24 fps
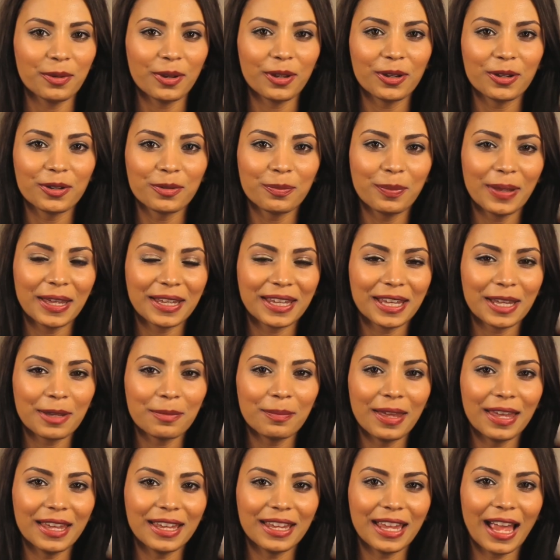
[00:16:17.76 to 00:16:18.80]
Woo picking
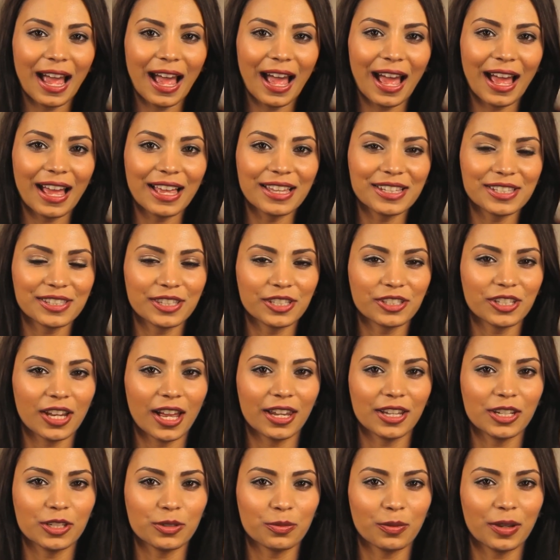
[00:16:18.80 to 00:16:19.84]
me as the
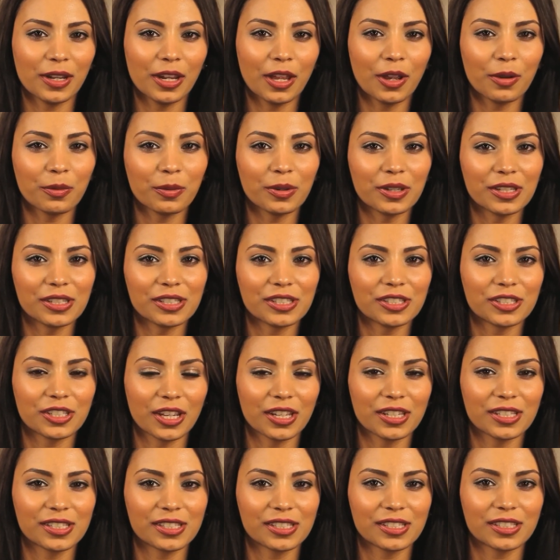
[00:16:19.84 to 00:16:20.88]
challenge winner was
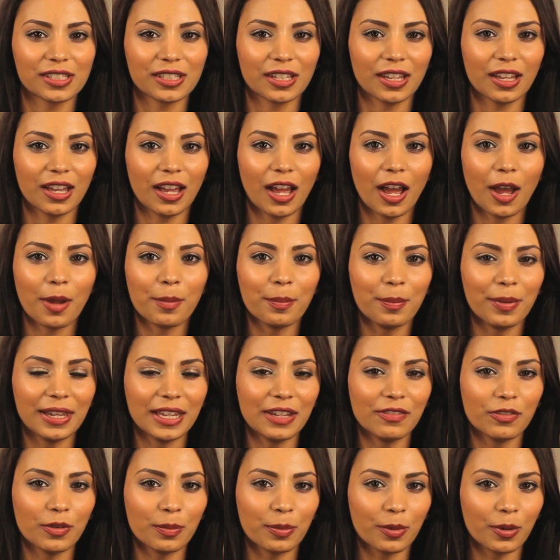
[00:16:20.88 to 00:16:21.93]
just
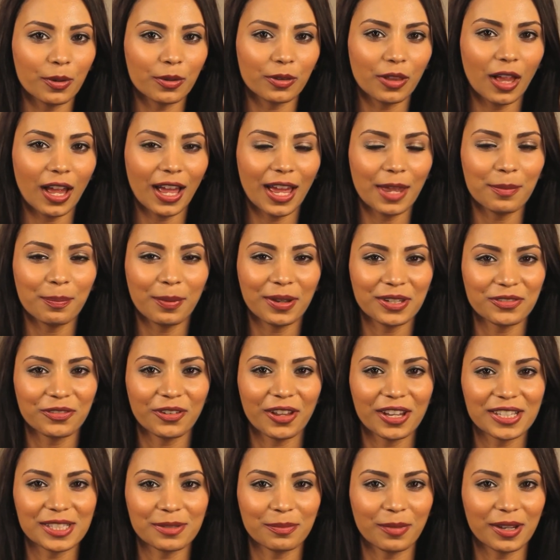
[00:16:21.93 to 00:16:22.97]
unbelievable. I had
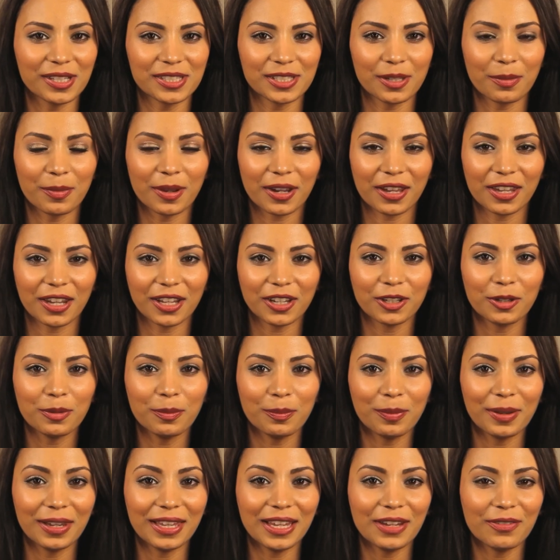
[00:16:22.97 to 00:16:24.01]
butterflies in my stomach and I
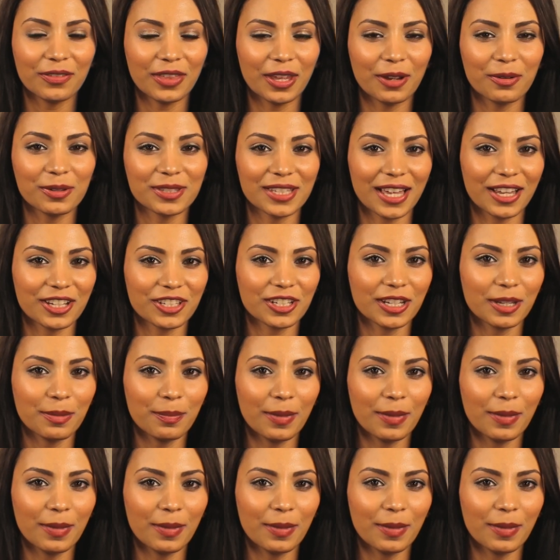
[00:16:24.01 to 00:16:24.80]
couldn't believe that it was actually